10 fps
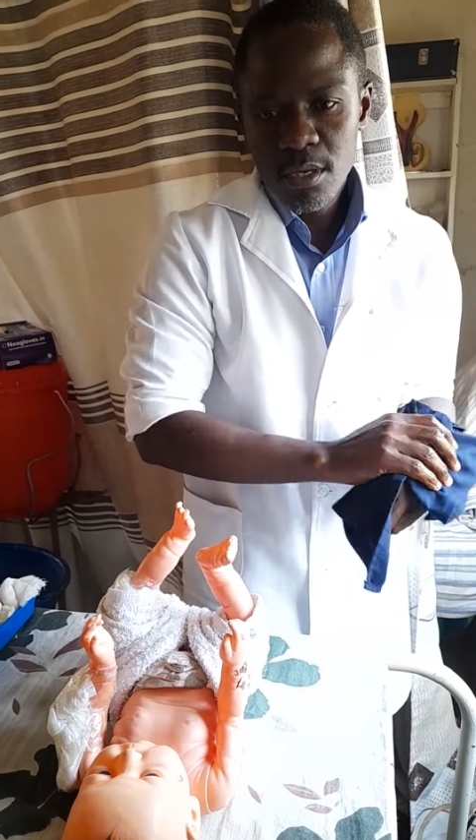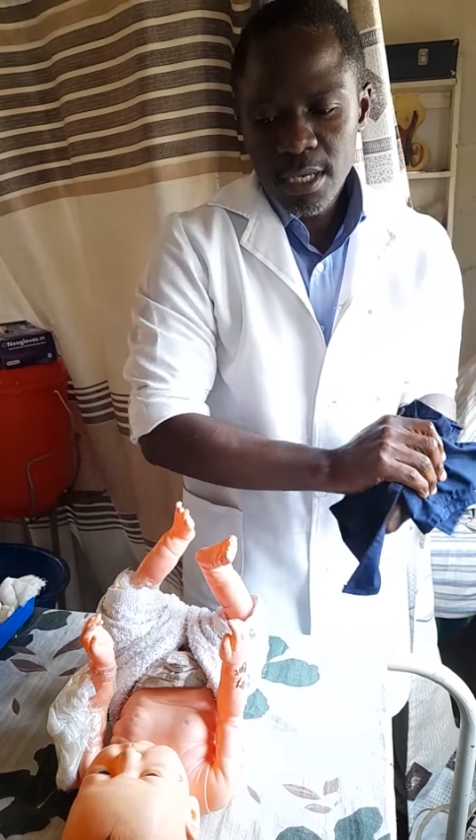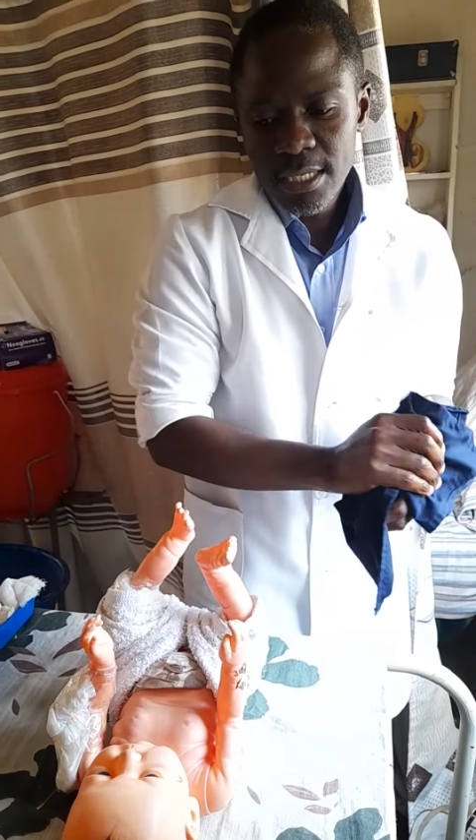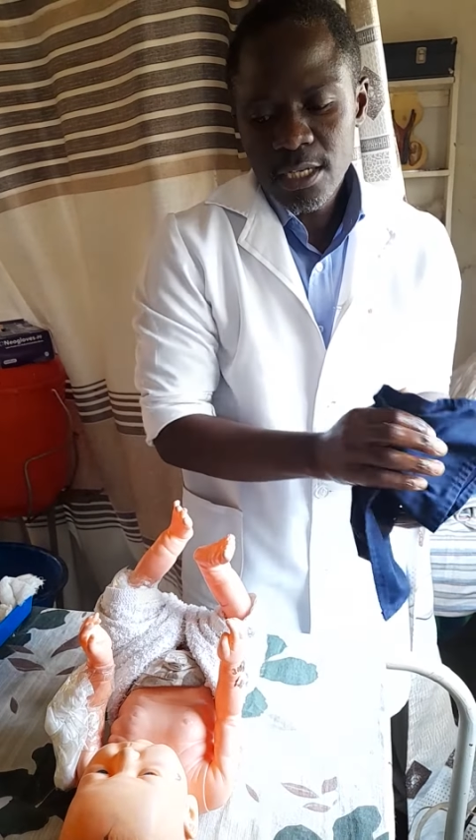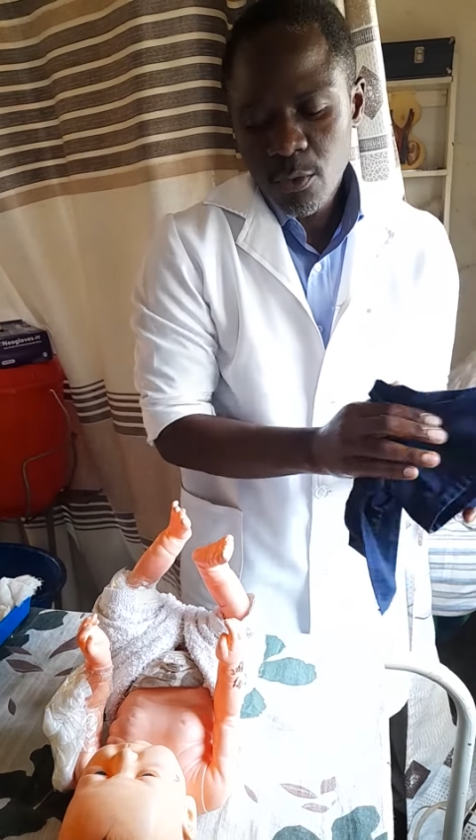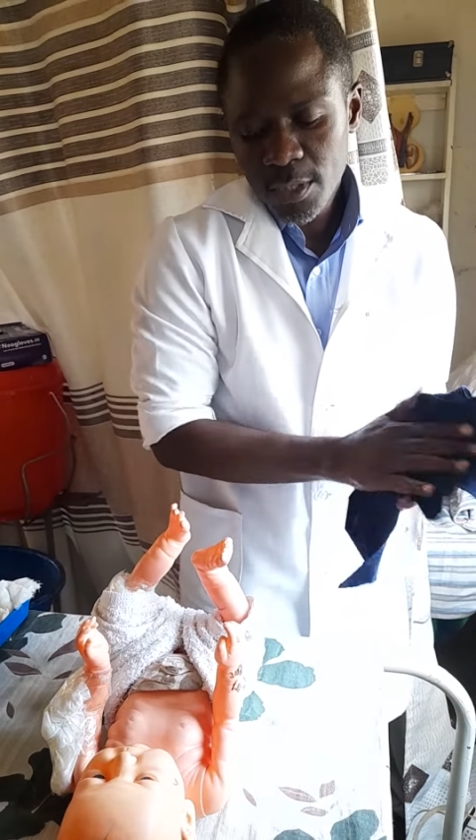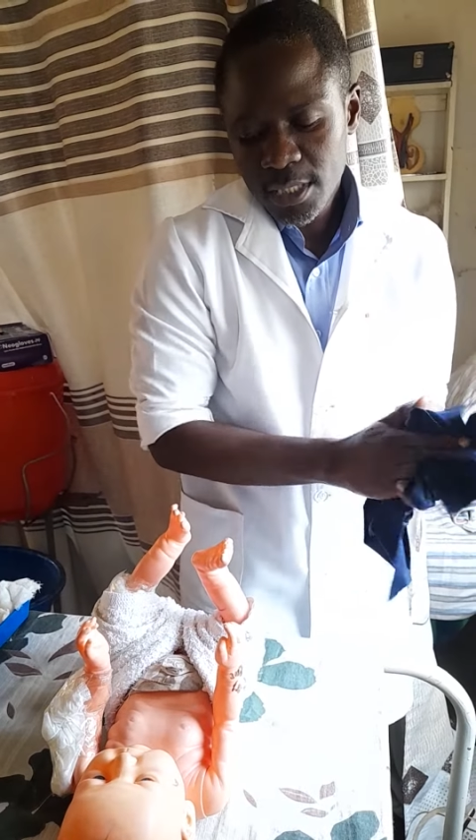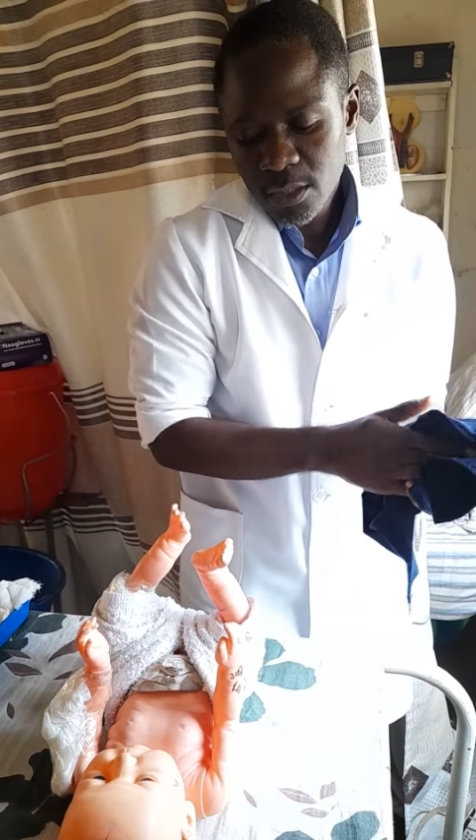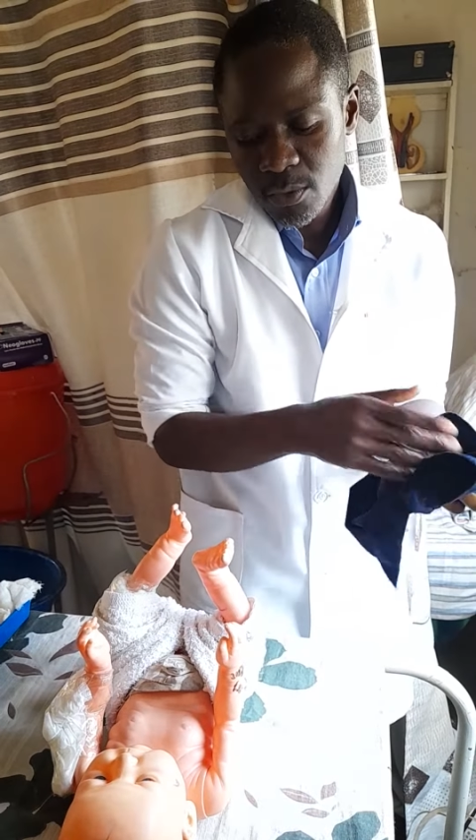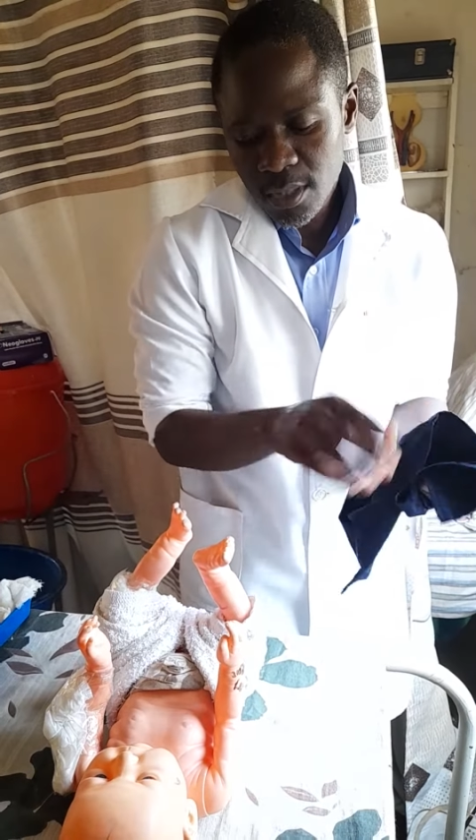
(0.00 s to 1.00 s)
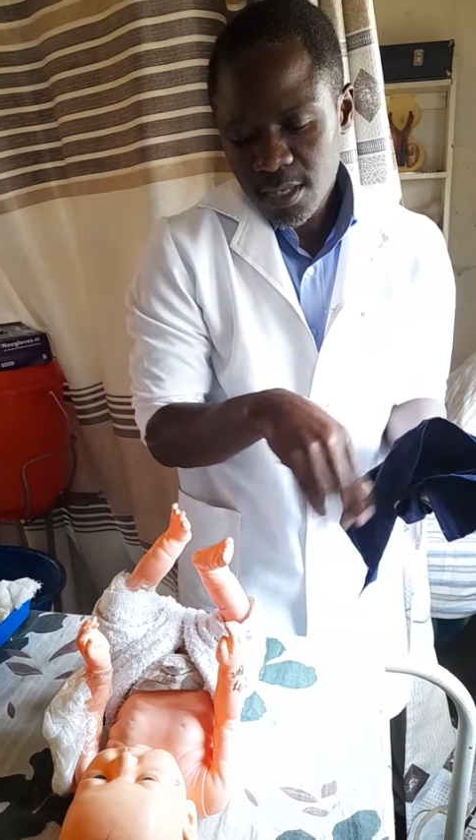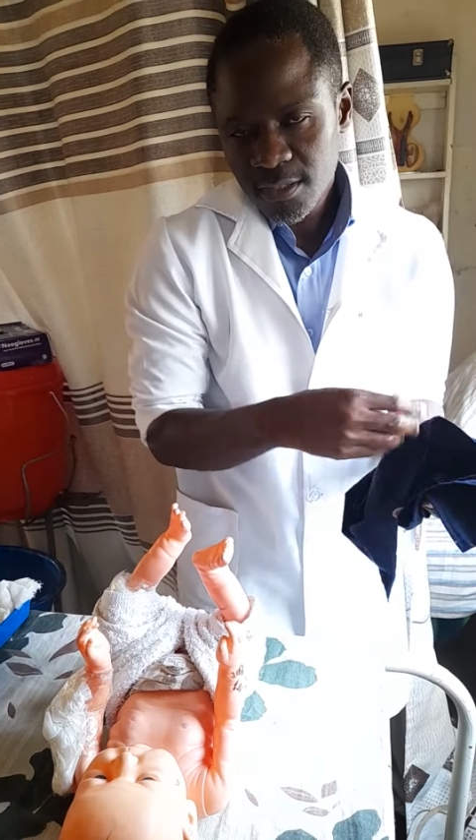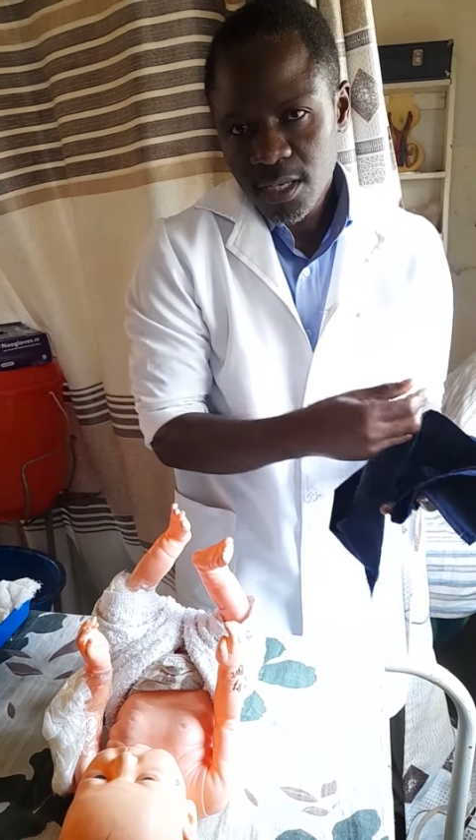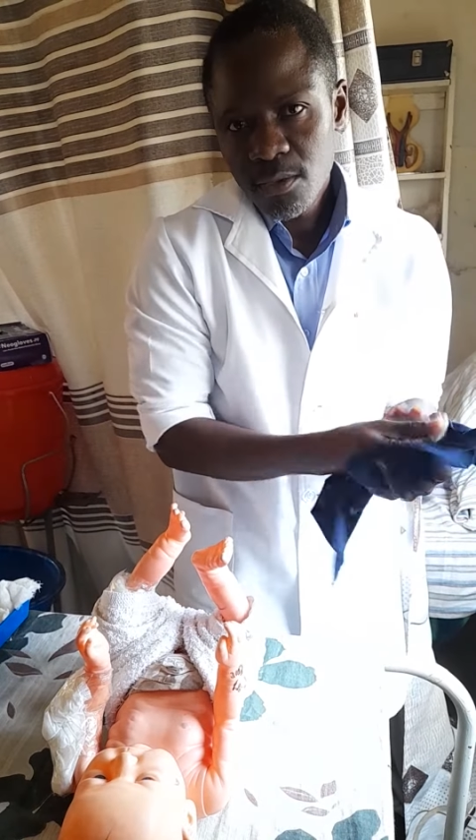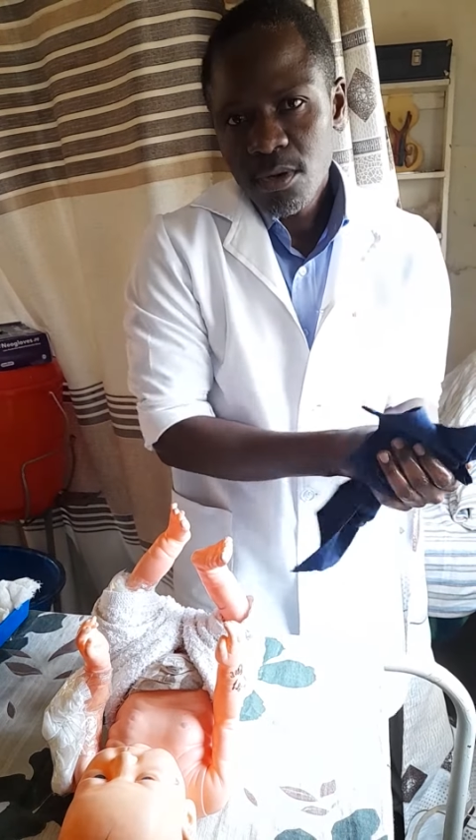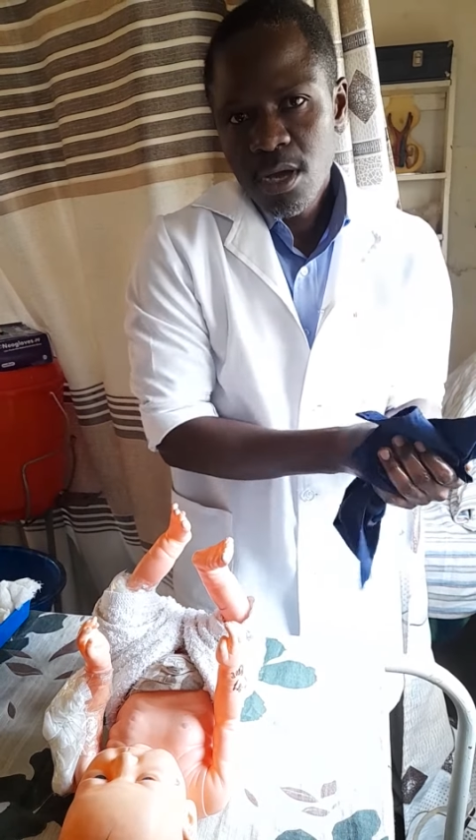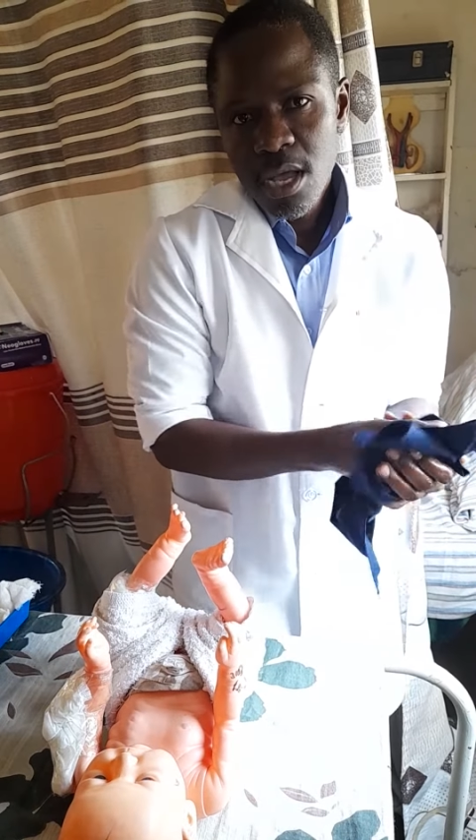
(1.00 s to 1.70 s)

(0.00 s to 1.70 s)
get acquainted with the skill